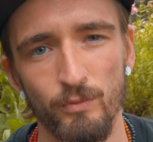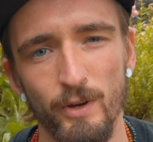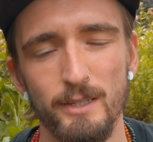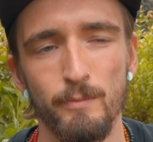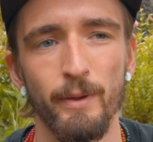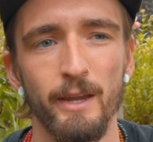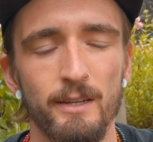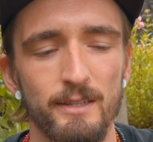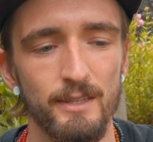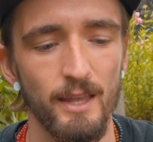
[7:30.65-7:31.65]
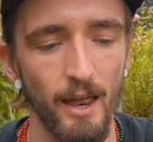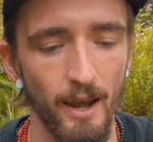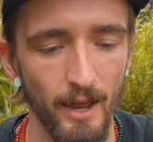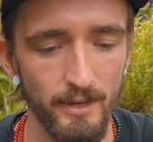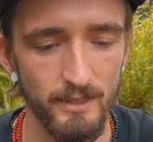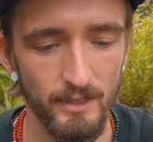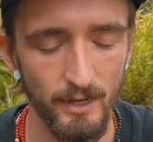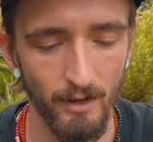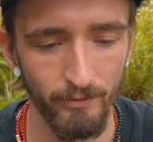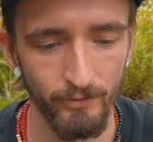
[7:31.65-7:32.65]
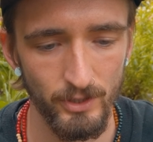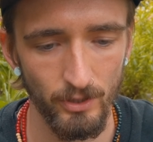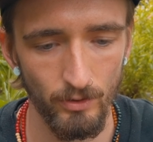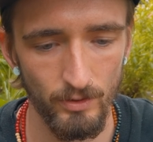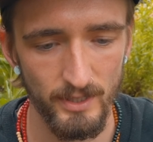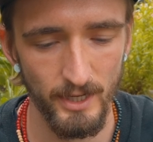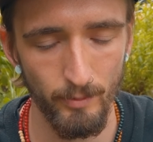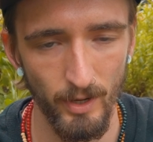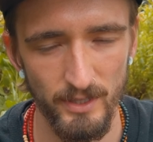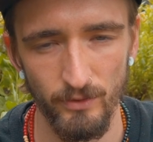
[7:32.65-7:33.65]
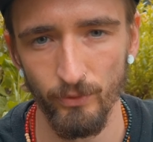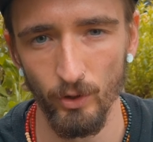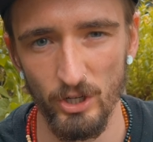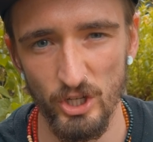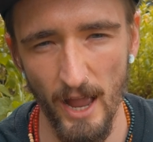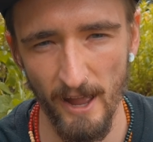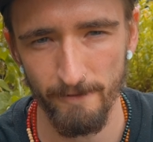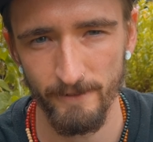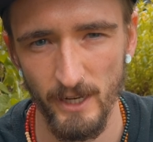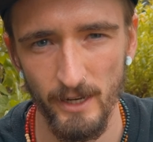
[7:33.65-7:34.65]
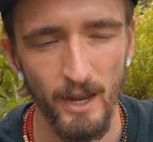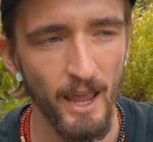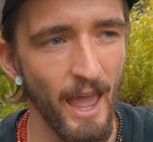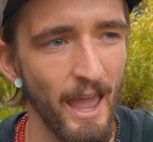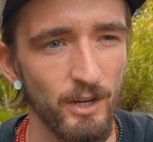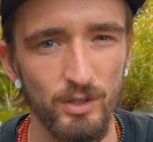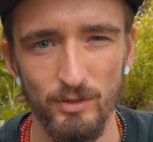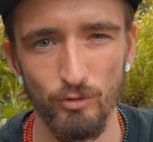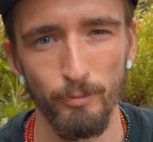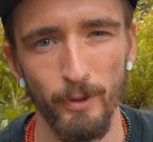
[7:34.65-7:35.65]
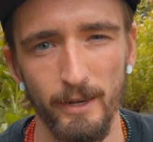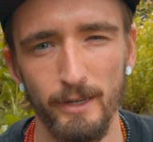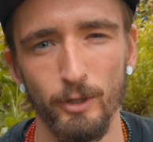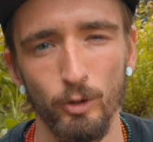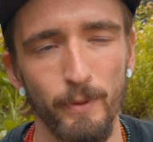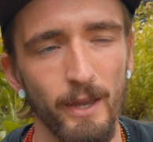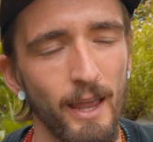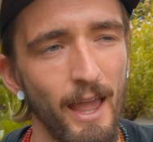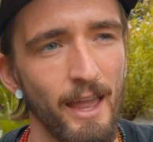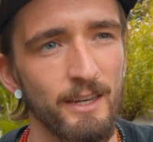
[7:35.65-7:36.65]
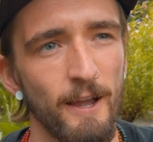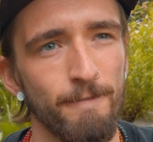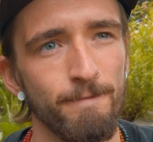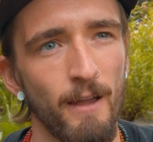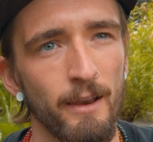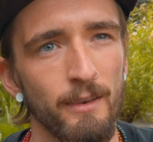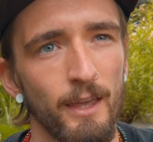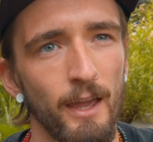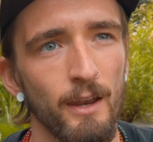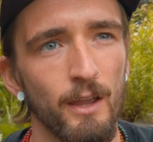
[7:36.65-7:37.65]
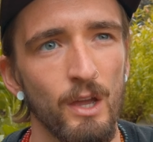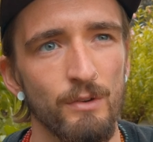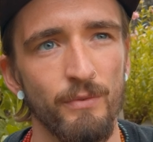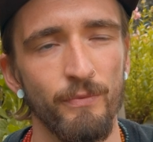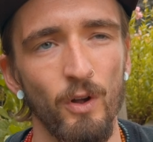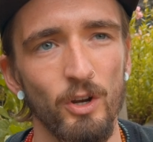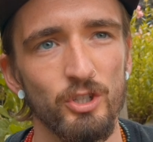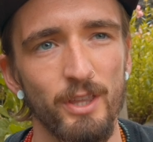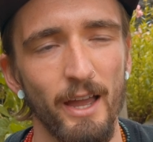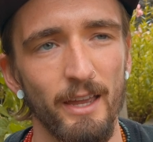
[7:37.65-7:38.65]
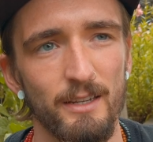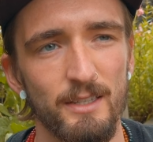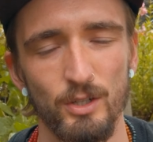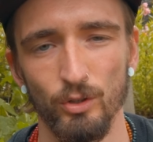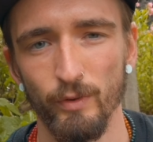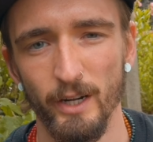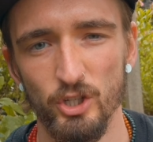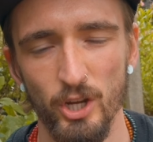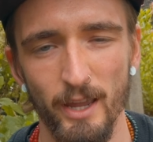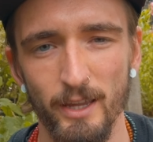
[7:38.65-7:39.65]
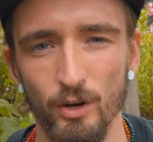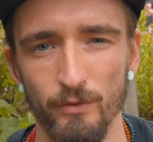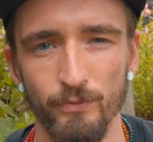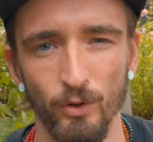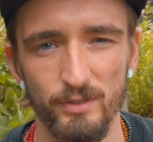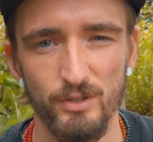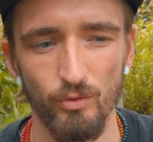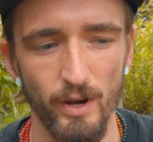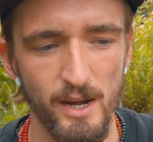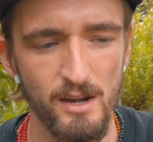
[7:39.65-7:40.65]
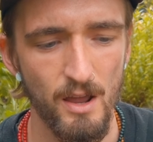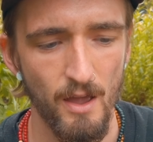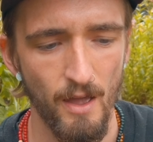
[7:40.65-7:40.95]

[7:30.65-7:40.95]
The reason being is that I did have to stabilise the footage after, and it does crop it in a little bit, and I find that for footage that is still really shaky on a full screen,